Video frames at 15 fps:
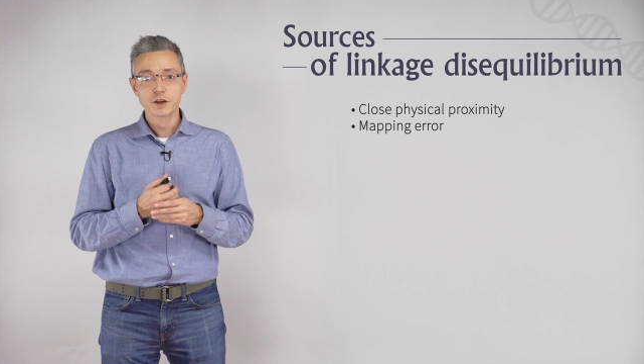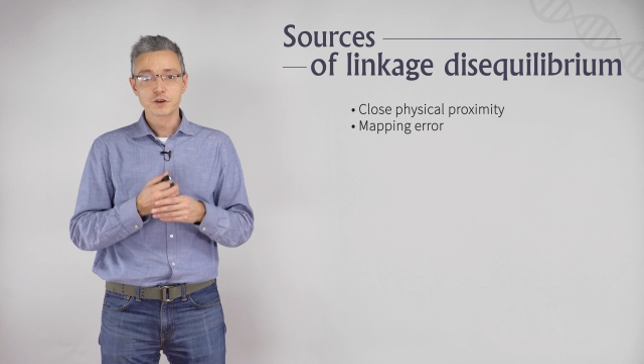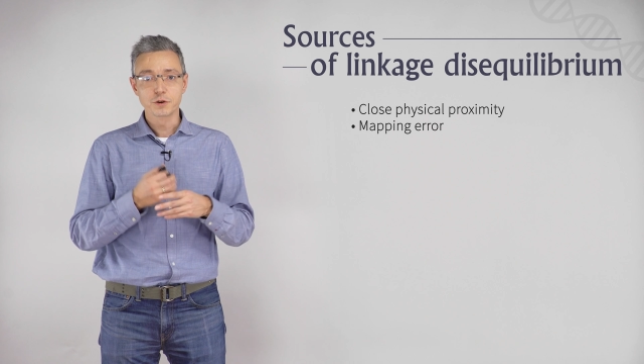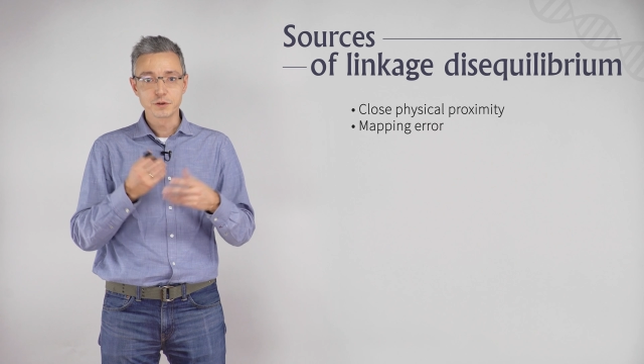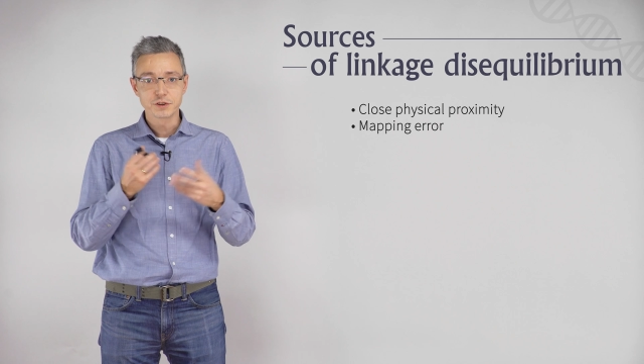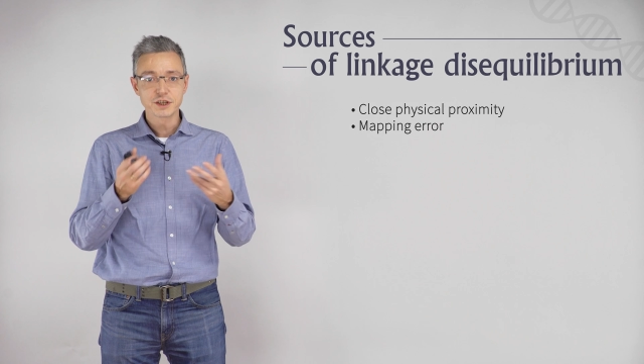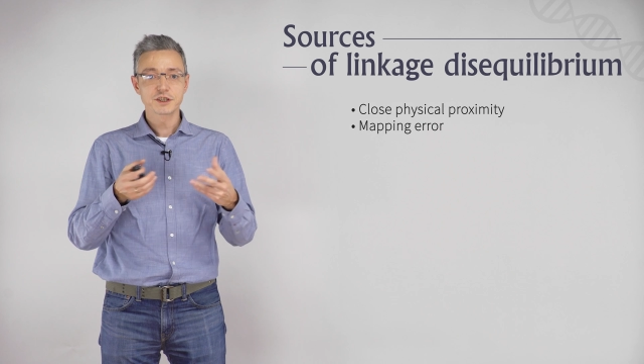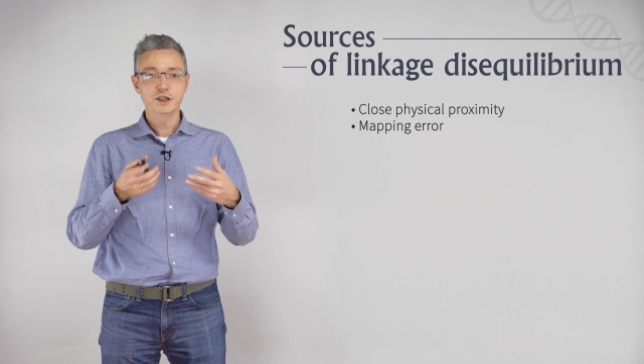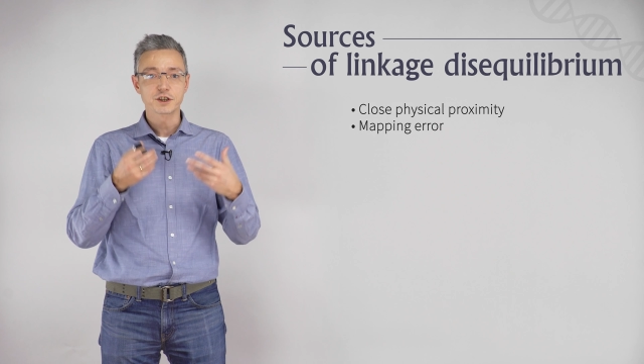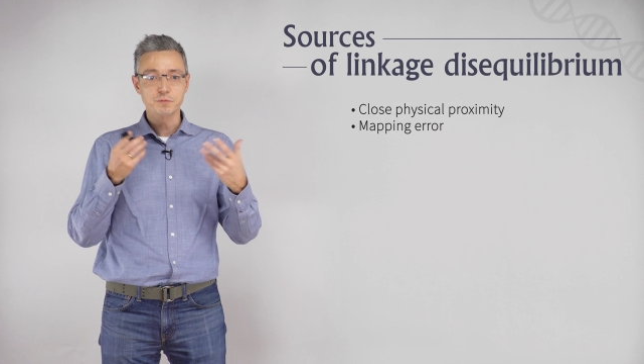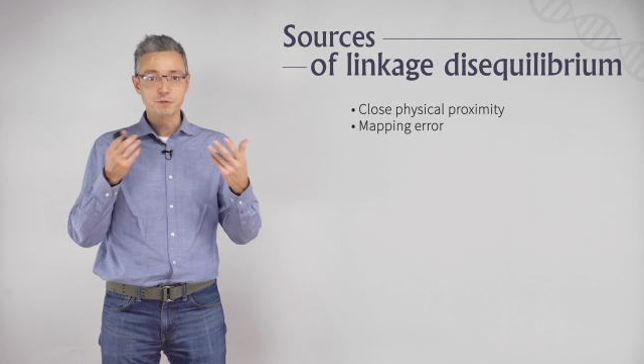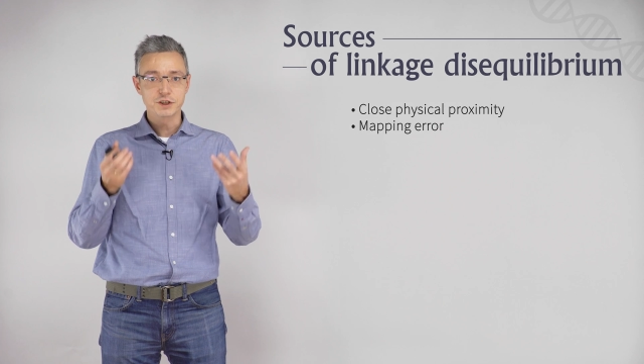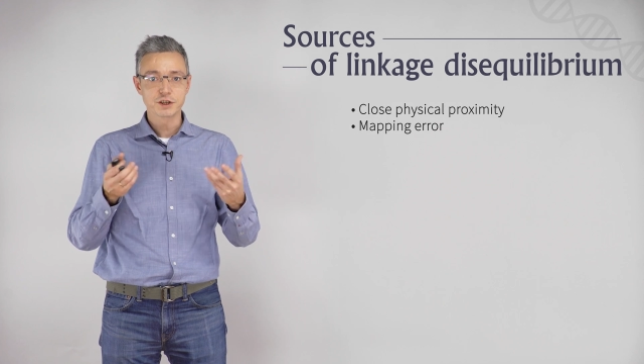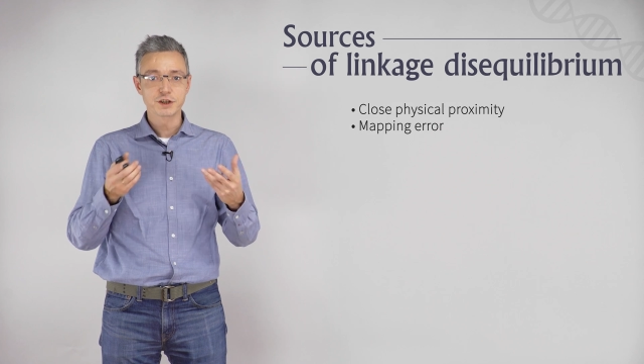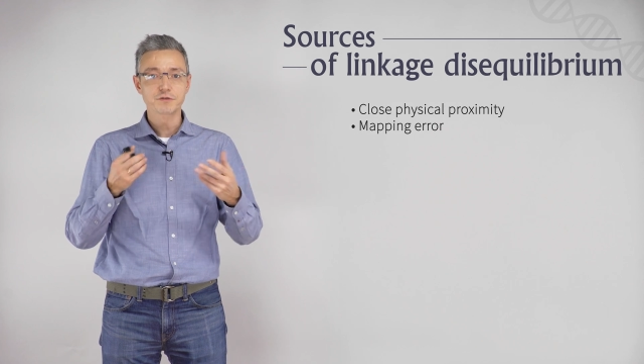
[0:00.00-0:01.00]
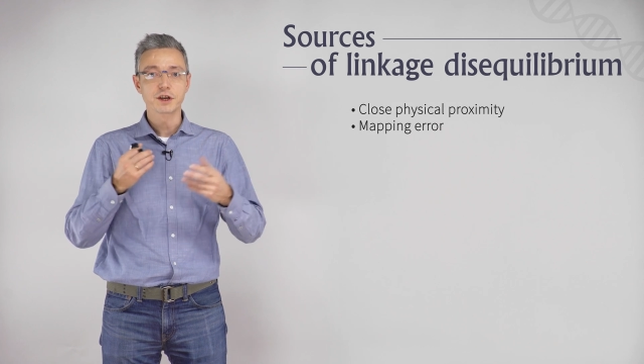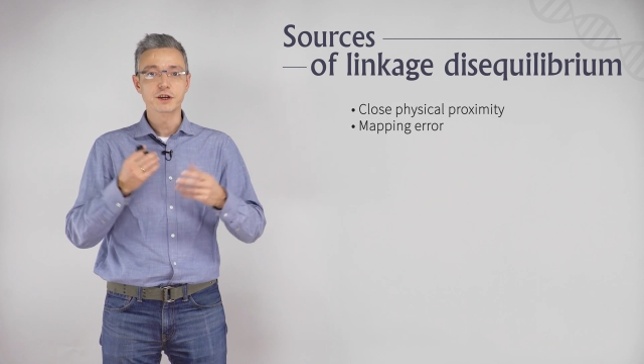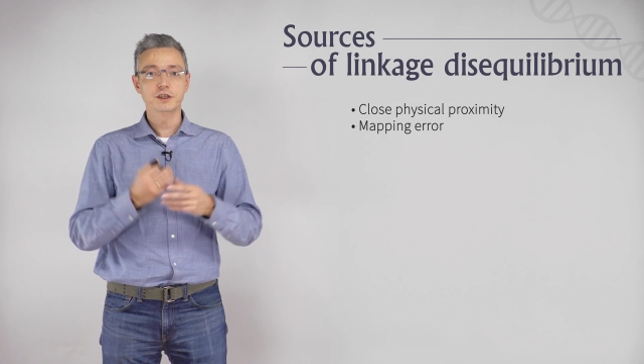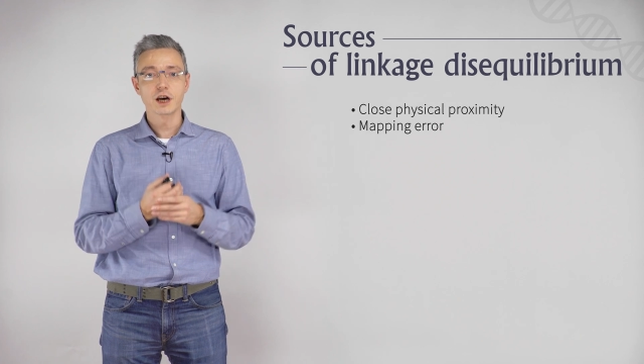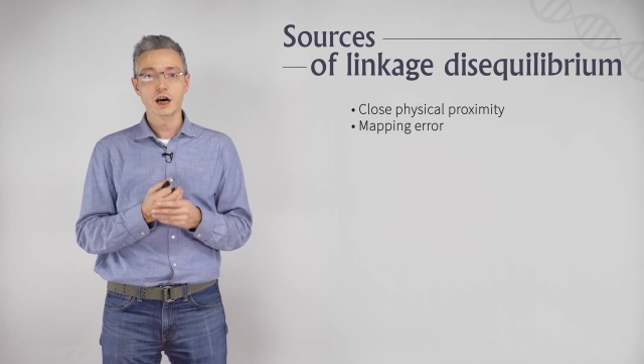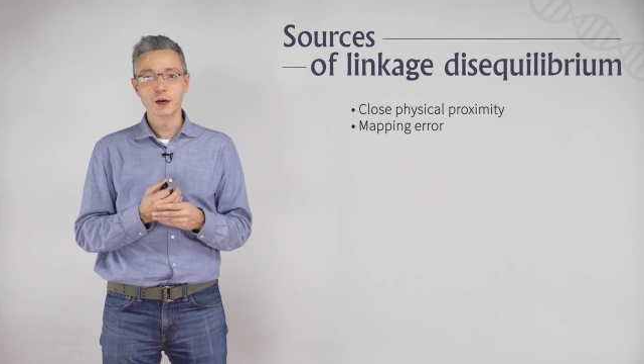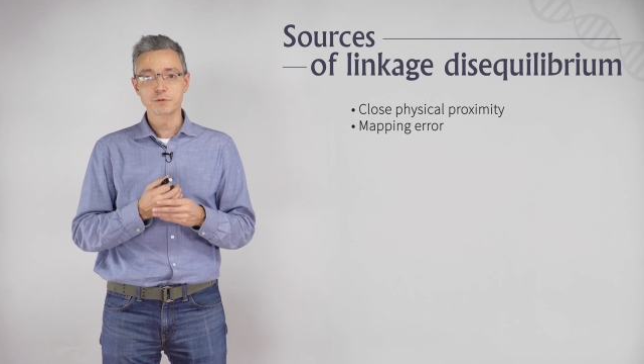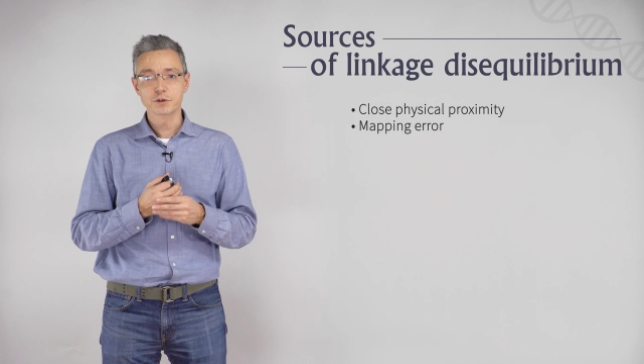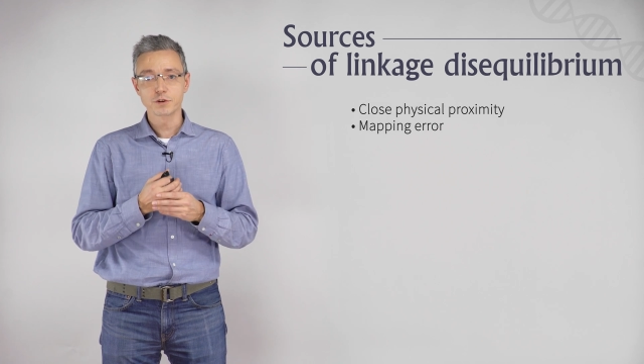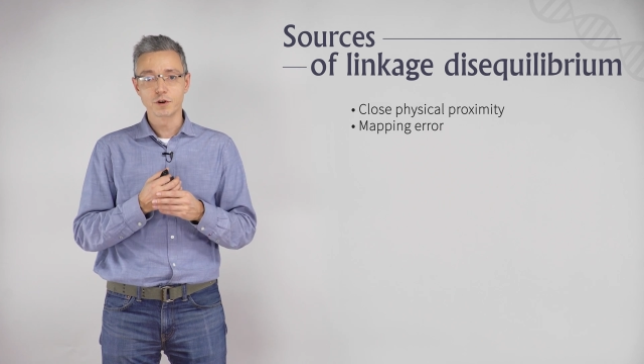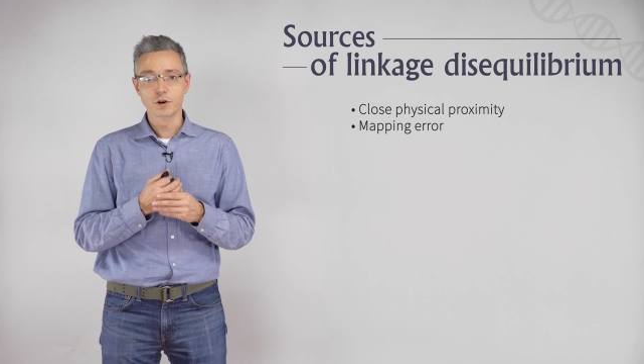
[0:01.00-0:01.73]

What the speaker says: So these are specific types